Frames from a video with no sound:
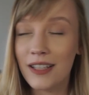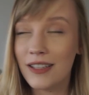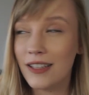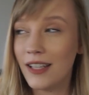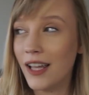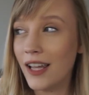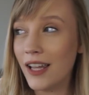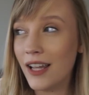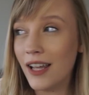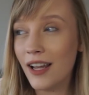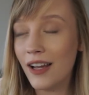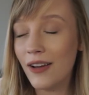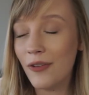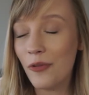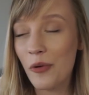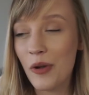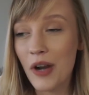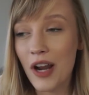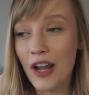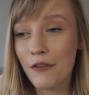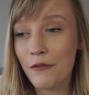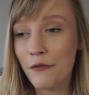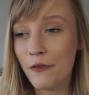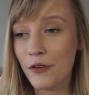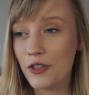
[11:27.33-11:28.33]
Like when
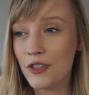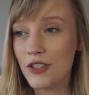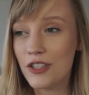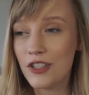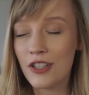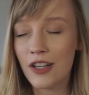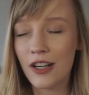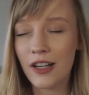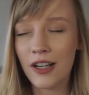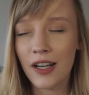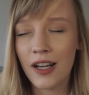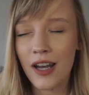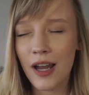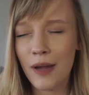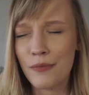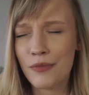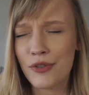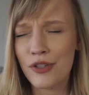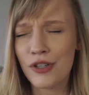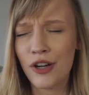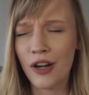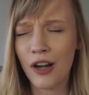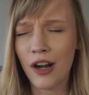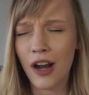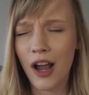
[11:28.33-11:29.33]
I first started, I'm
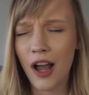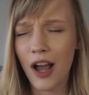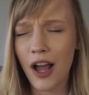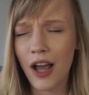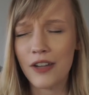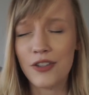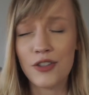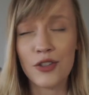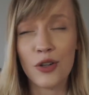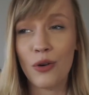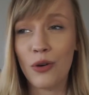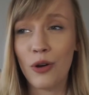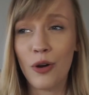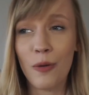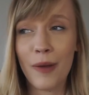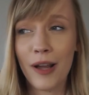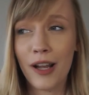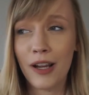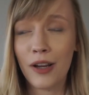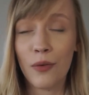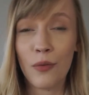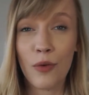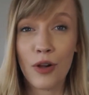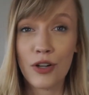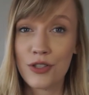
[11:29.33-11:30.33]
sure I don't go
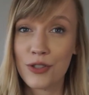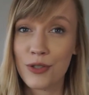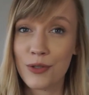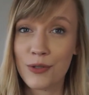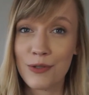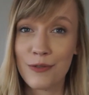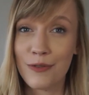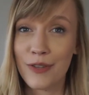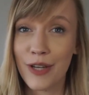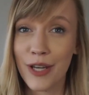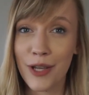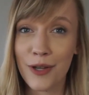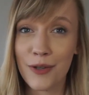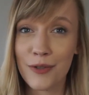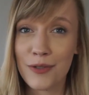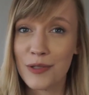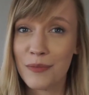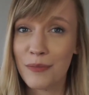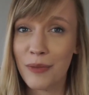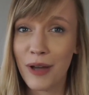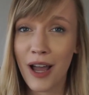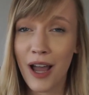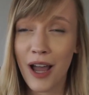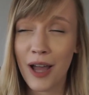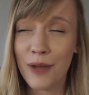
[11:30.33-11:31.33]
back and watch those videos,
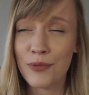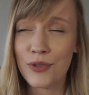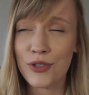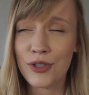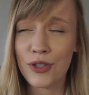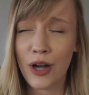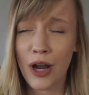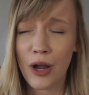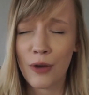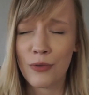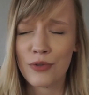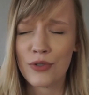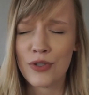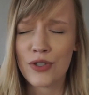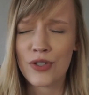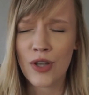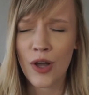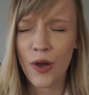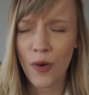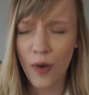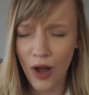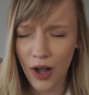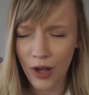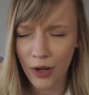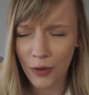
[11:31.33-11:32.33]
but I'm sure I was so
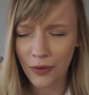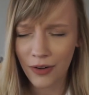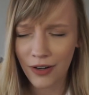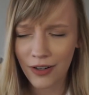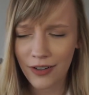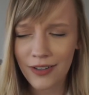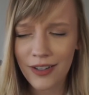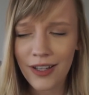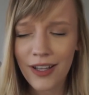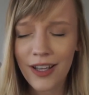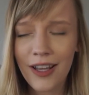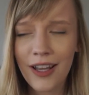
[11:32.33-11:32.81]
awkward.